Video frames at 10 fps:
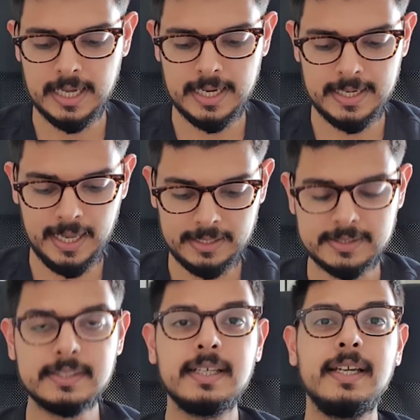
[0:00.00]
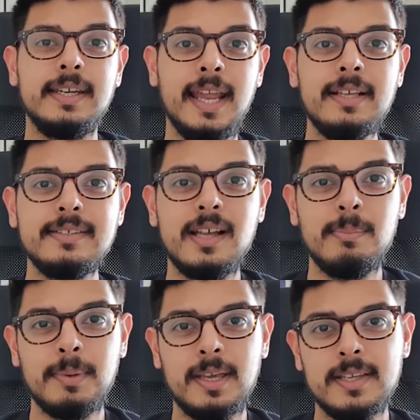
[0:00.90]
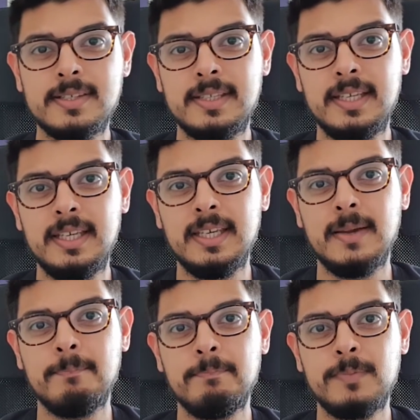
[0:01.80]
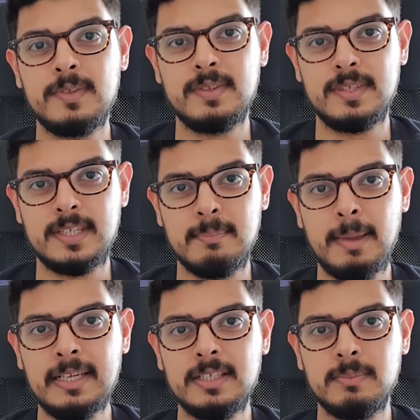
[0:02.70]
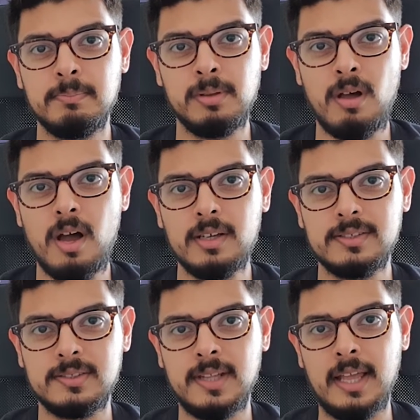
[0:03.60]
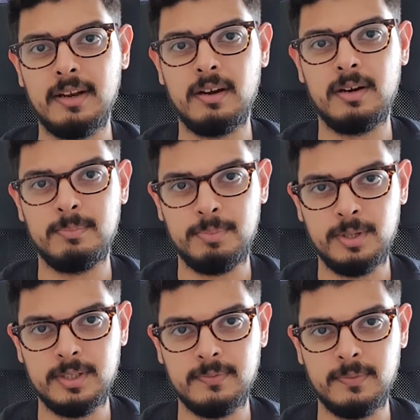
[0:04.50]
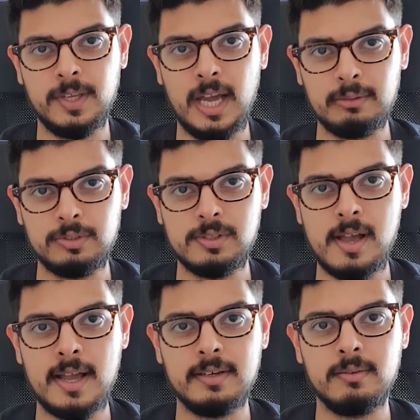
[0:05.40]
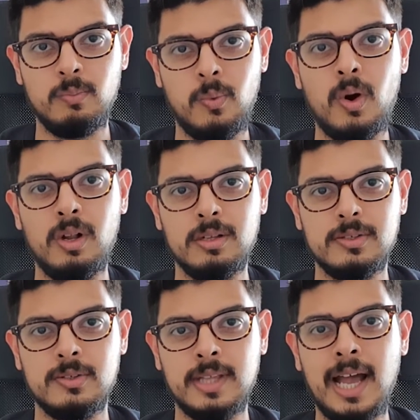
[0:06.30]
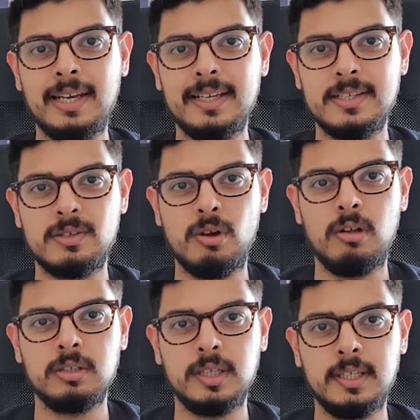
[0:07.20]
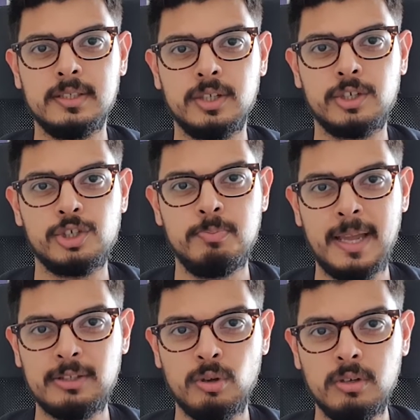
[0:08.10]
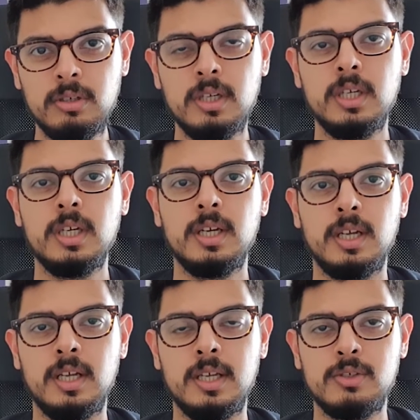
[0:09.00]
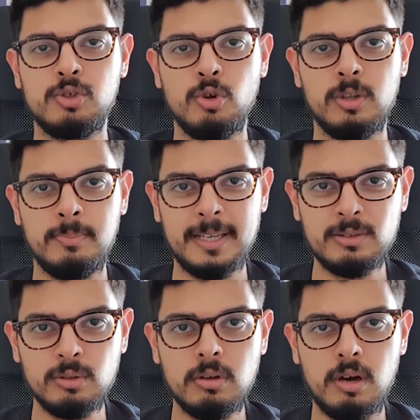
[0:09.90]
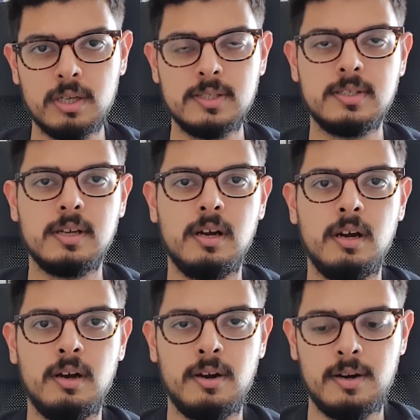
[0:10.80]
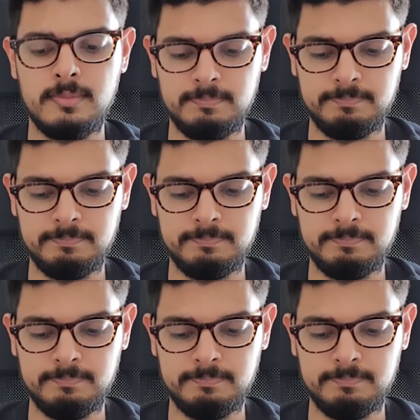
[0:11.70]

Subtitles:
Next up is the cement blocks that are put on the outside wall. So that is called in Turkish beton. So the beton costs are,